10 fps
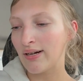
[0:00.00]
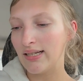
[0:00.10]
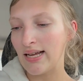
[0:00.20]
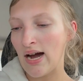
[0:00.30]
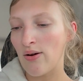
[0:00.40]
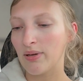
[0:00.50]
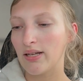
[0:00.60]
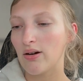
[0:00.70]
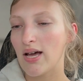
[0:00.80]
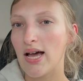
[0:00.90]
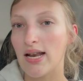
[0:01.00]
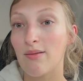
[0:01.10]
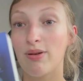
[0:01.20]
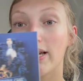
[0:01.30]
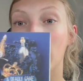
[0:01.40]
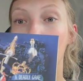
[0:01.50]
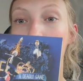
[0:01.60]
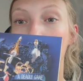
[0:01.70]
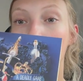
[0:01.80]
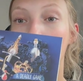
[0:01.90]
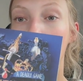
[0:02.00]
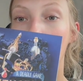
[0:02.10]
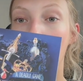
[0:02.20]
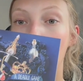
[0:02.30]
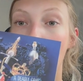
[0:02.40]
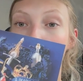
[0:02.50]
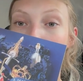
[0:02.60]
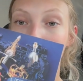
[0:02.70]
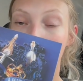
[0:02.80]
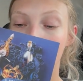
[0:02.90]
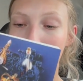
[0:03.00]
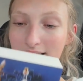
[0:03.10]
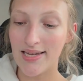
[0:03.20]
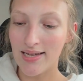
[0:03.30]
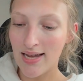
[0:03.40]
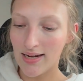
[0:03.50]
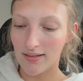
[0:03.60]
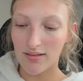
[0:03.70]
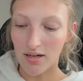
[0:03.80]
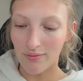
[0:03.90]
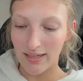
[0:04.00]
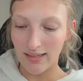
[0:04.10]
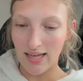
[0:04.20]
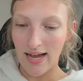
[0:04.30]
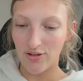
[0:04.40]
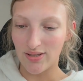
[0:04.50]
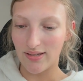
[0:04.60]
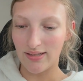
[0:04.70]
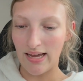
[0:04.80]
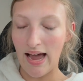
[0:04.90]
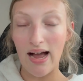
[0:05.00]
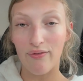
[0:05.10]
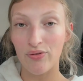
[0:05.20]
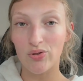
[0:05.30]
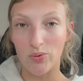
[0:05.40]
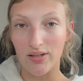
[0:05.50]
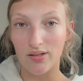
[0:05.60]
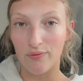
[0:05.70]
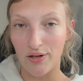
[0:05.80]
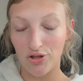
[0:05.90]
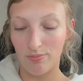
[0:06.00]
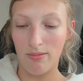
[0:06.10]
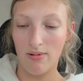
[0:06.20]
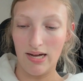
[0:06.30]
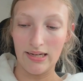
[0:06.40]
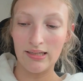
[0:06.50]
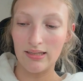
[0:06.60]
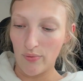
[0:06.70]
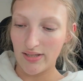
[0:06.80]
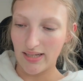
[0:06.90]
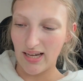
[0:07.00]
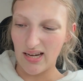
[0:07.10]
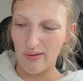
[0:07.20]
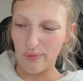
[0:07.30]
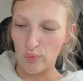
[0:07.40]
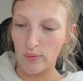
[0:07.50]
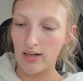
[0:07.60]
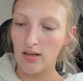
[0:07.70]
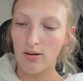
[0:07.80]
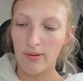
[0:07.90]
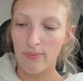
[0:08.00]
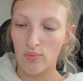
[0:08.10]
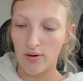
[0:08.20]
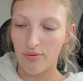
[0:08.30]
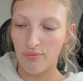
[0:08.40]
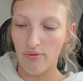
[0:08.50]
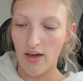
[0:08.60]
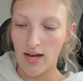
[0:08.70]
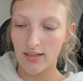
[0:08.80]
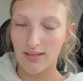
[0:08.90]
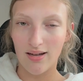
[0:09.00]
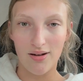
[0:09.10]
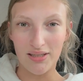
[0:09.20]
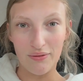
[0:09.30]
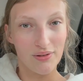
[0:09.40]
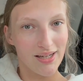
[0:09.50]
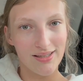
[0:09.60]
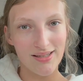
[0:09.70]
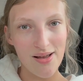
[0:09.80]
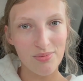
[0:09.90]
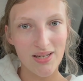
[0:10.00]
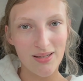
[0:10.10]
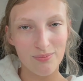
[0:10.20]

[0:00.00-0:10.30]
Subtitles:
right now I'm gonna go ahead and pick up the Hawthorne Legacy and start reading that, just because I have the story so fresh in my mind. Once I kind of read a little bit more through that, I'll give you guys an update.